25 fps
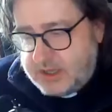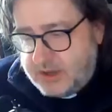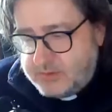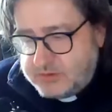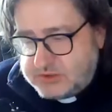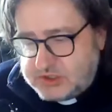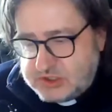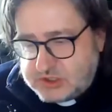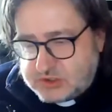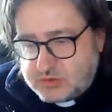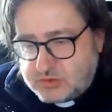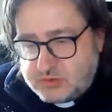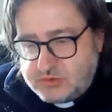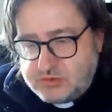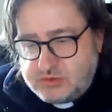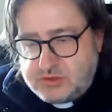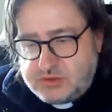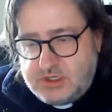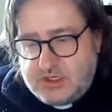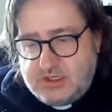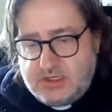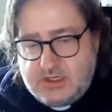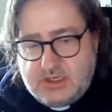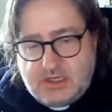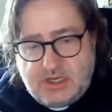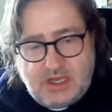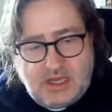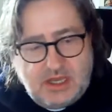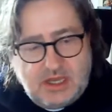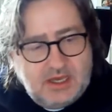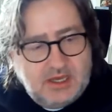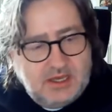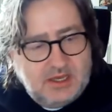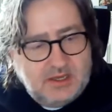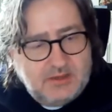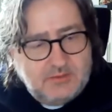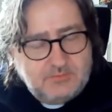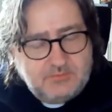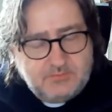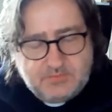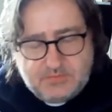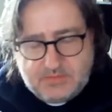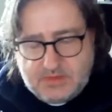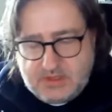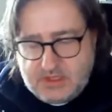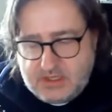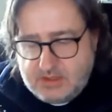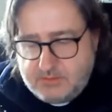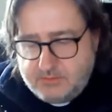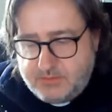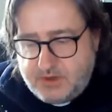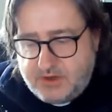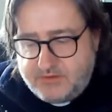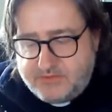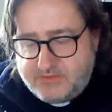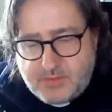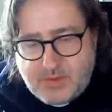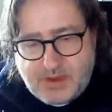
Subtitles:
I was just wondering, Boff,